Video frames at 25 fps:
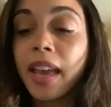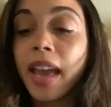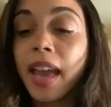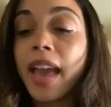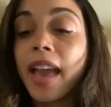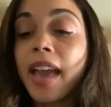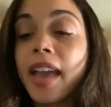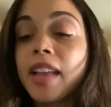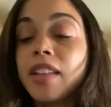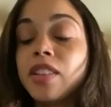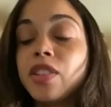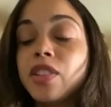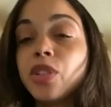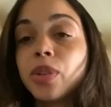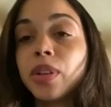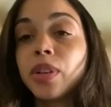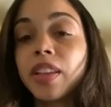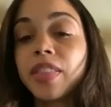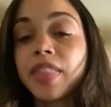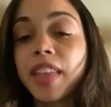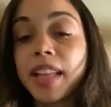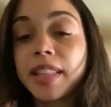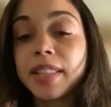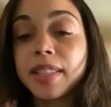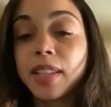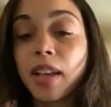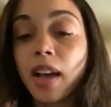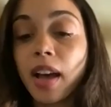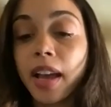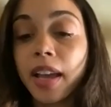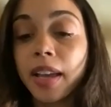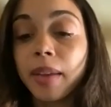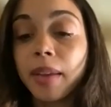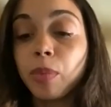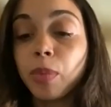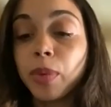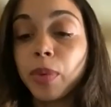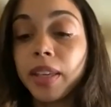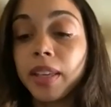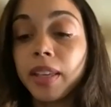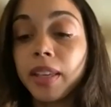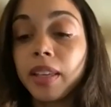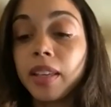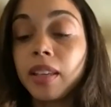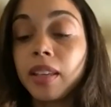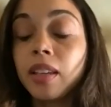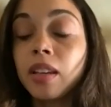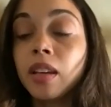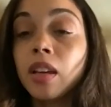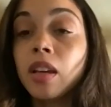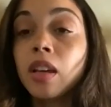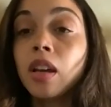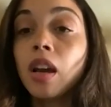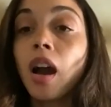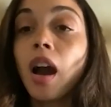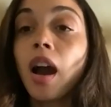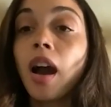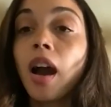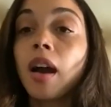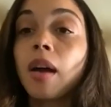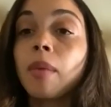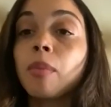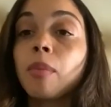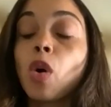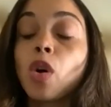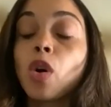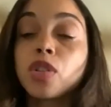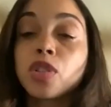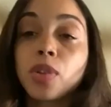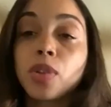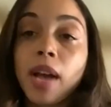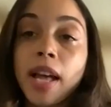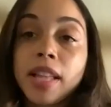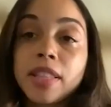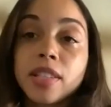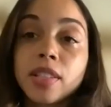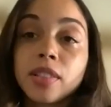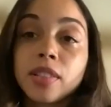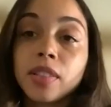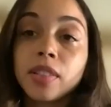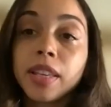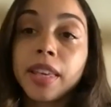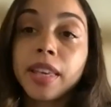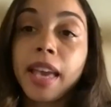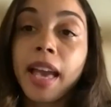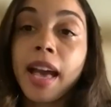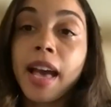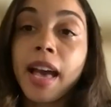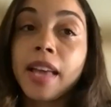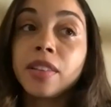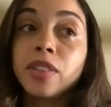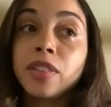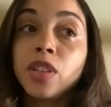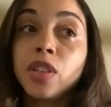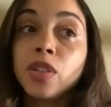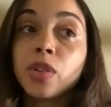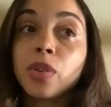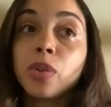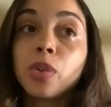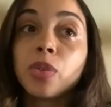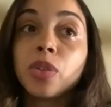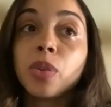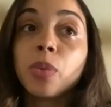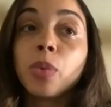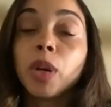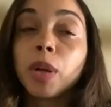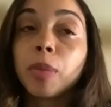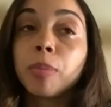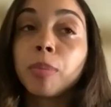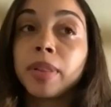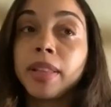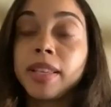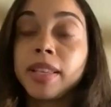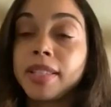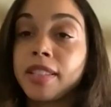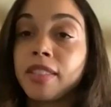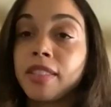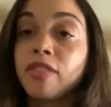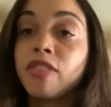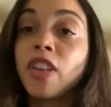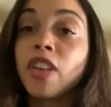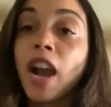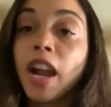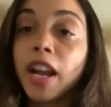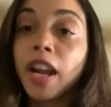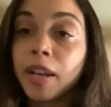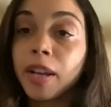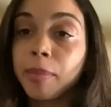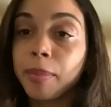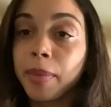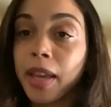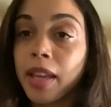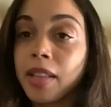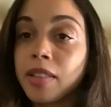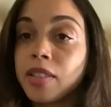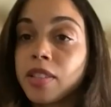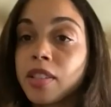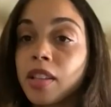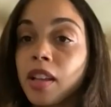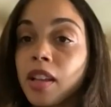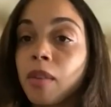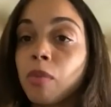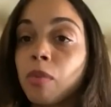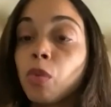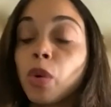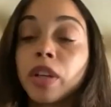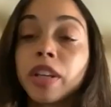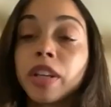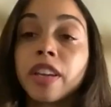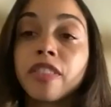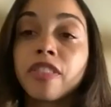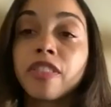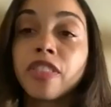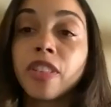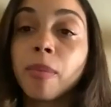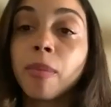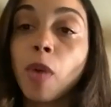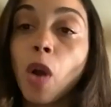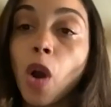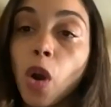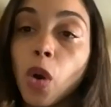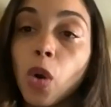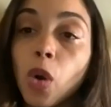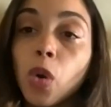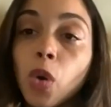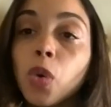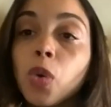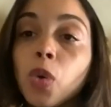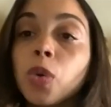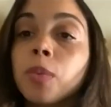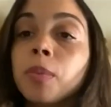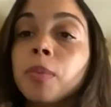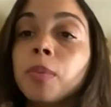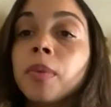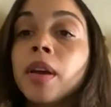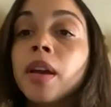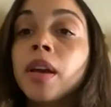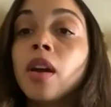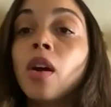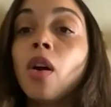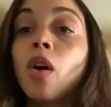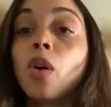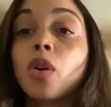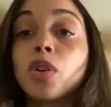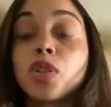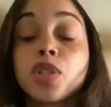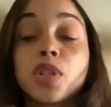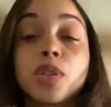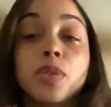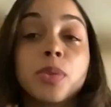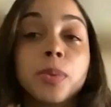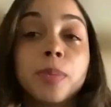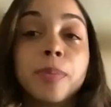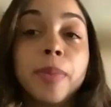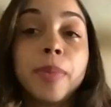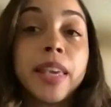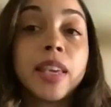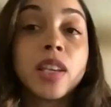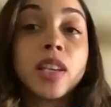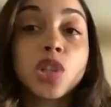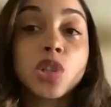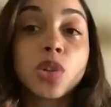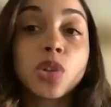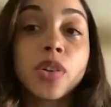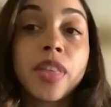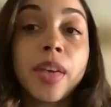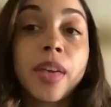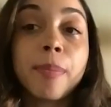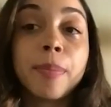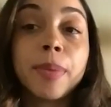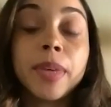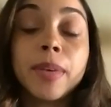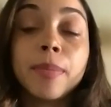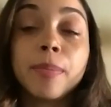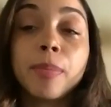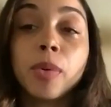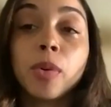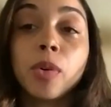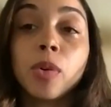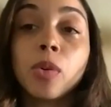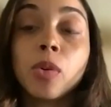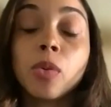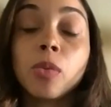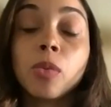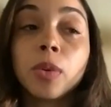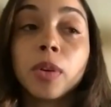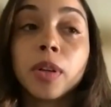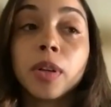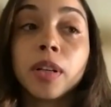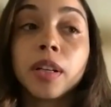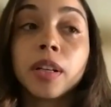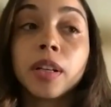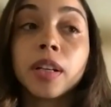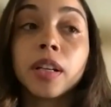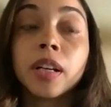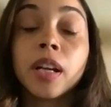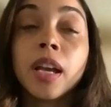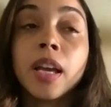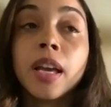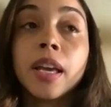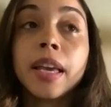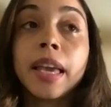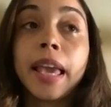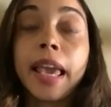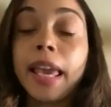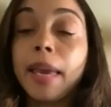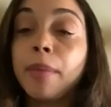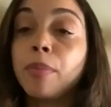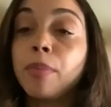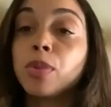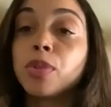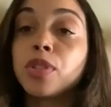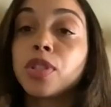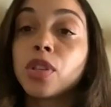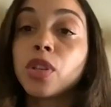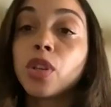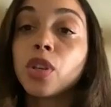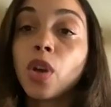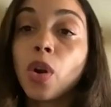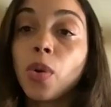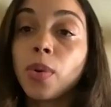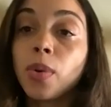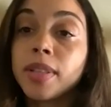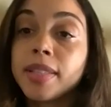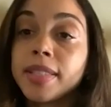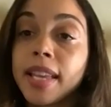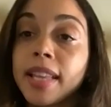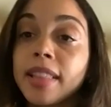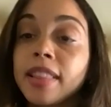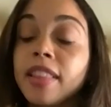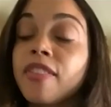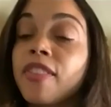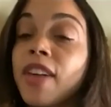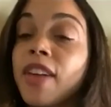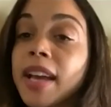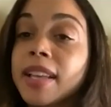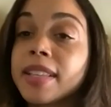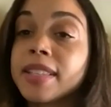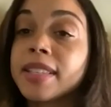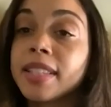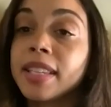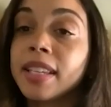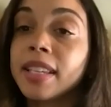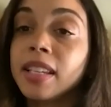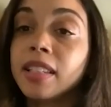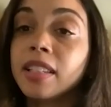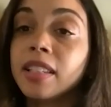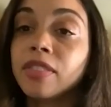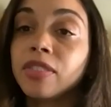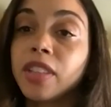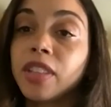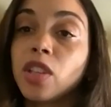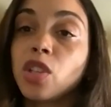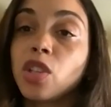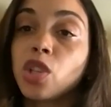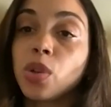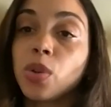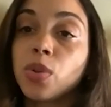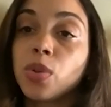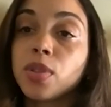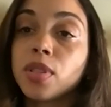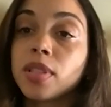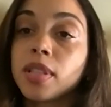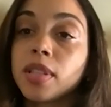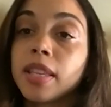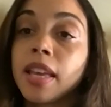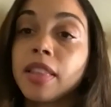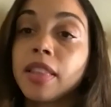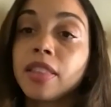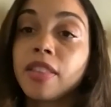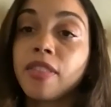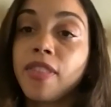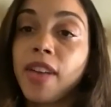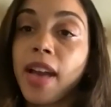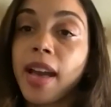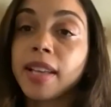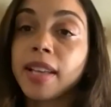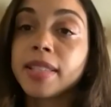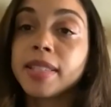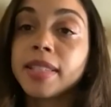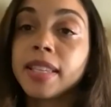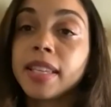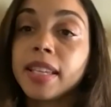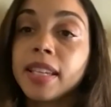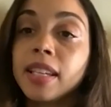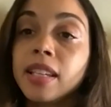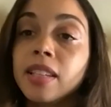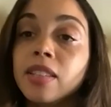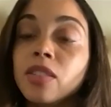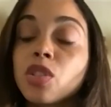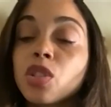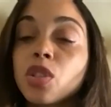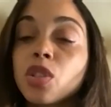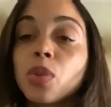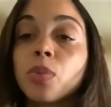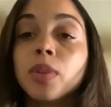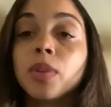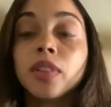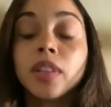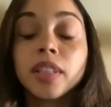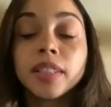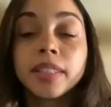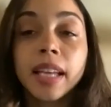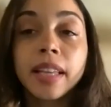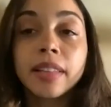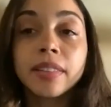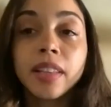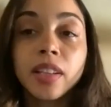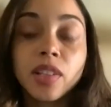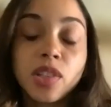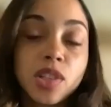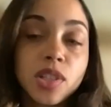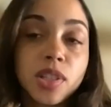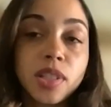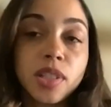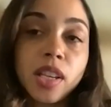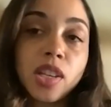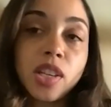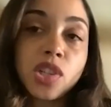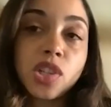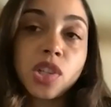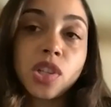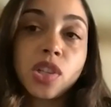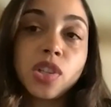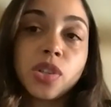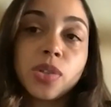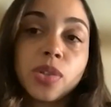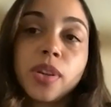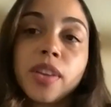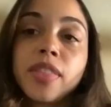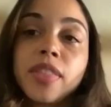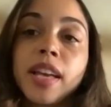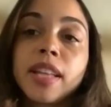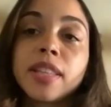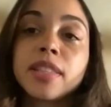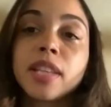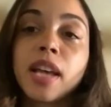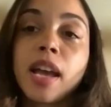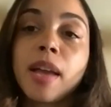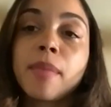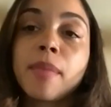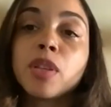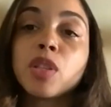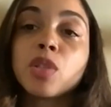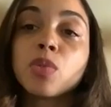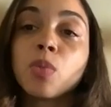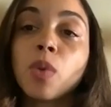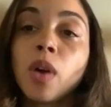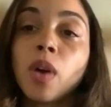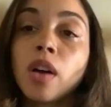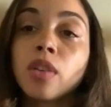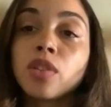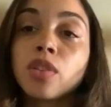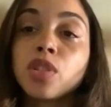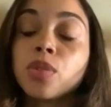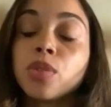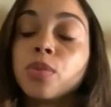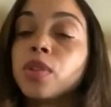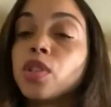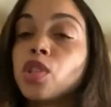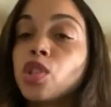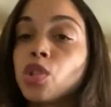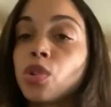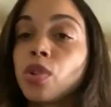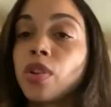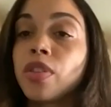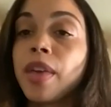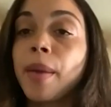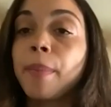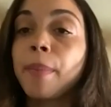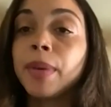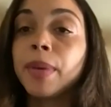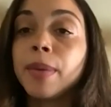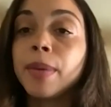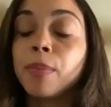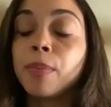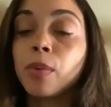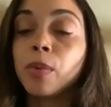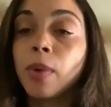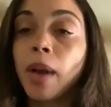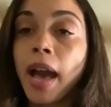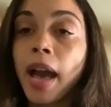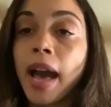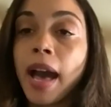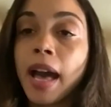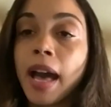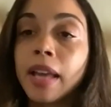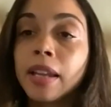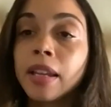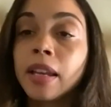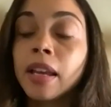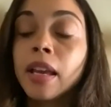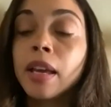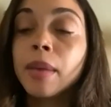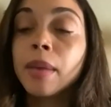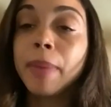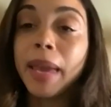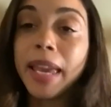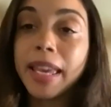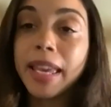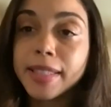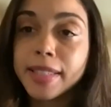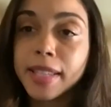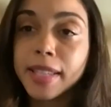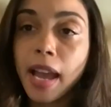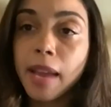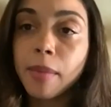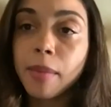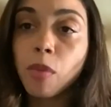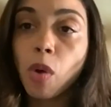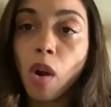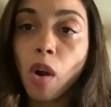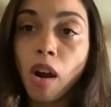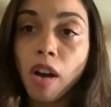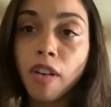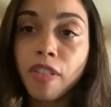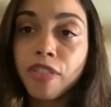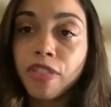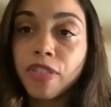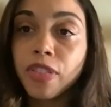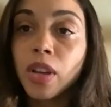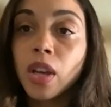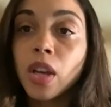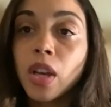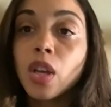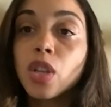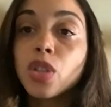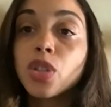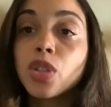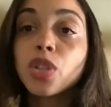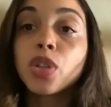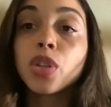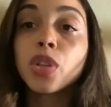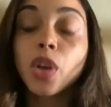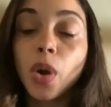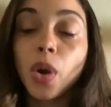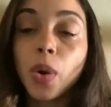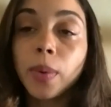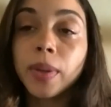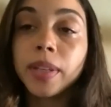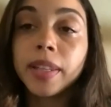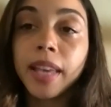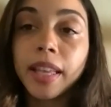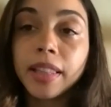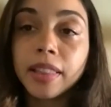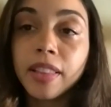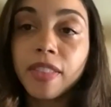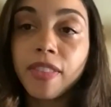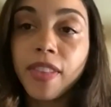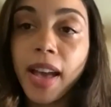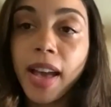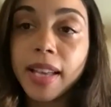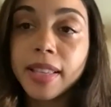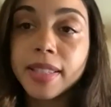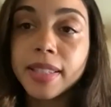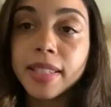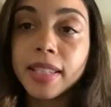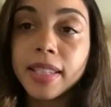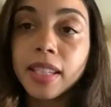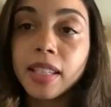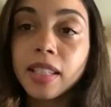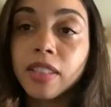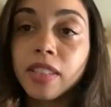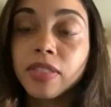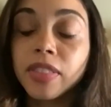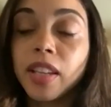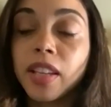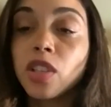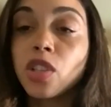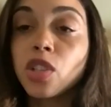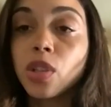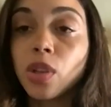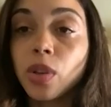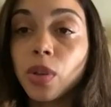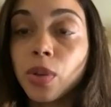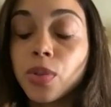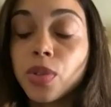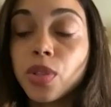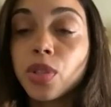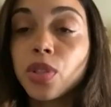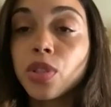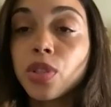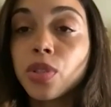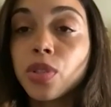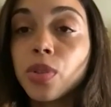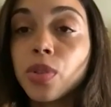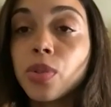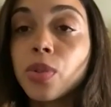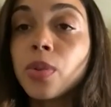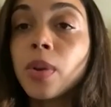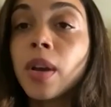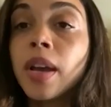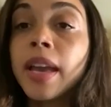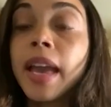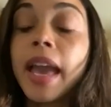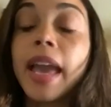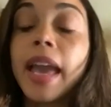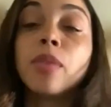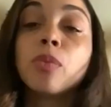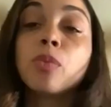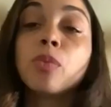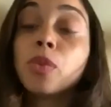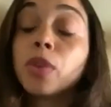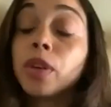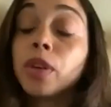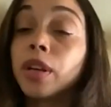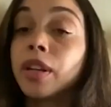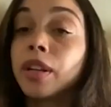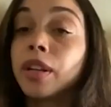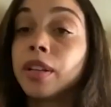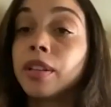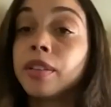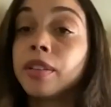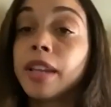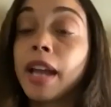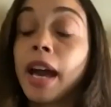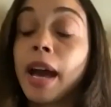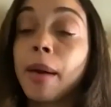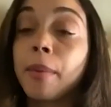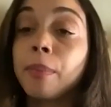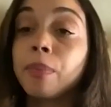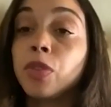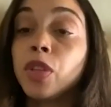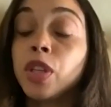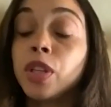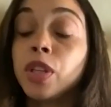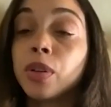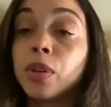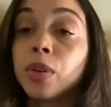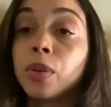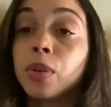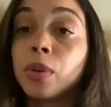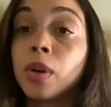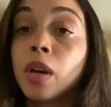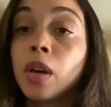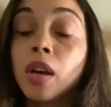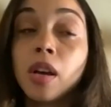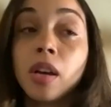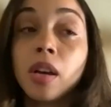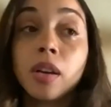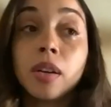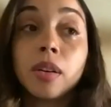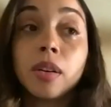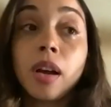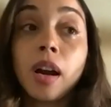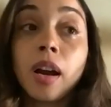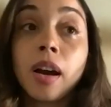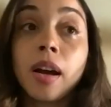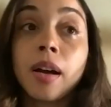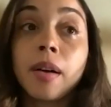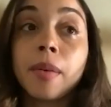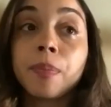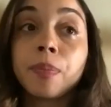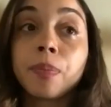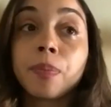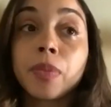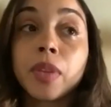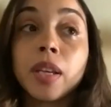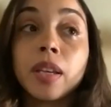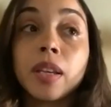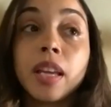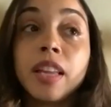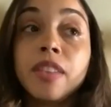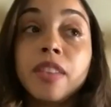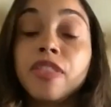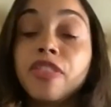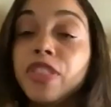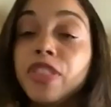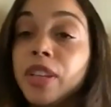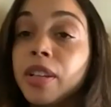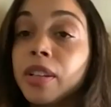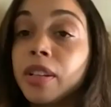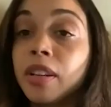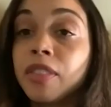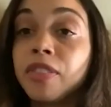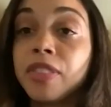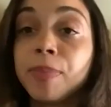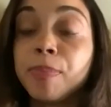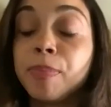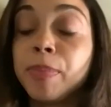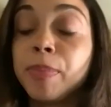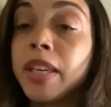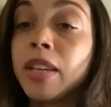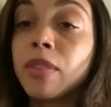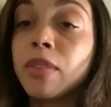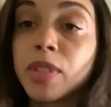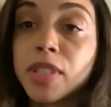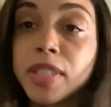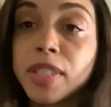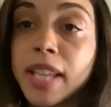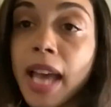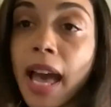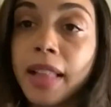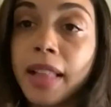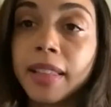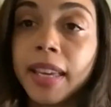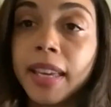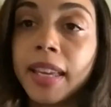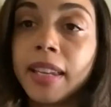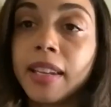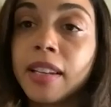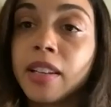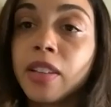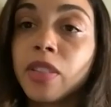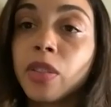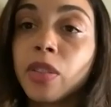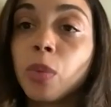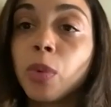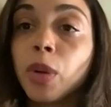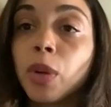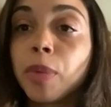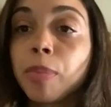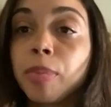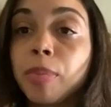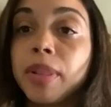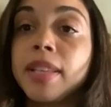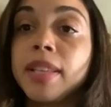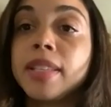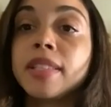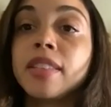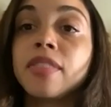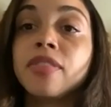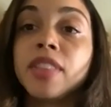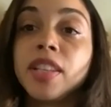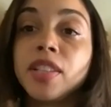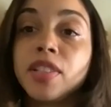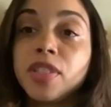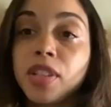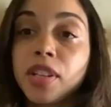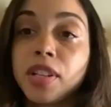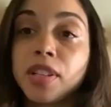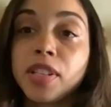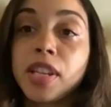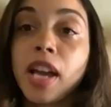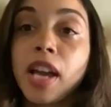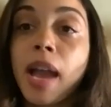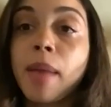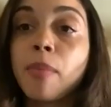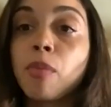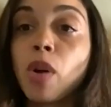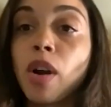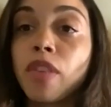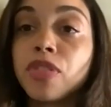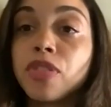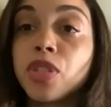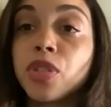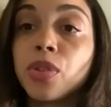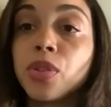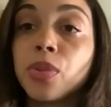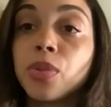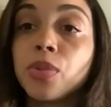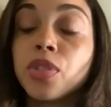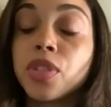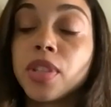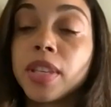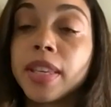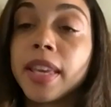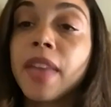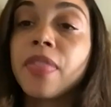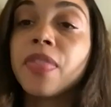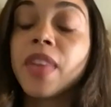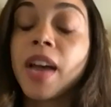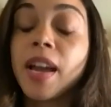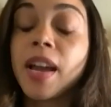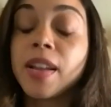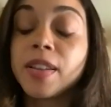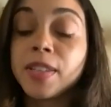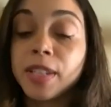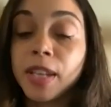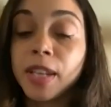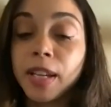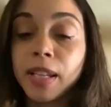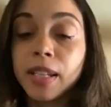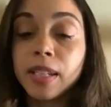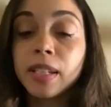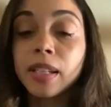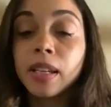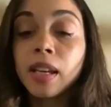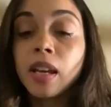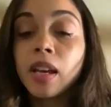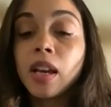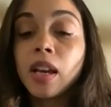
And during that time, we also had to look at, the workplace environment, working from home, also making sure that people were able to go and take the vaccine if they chose to get the vaccine. So we looked at legislation during that time as well to ensure that people had paid time off to go and get the vaccine if they chose to and were not, in fear of being retaliated in the workplace if they took time off to get that done.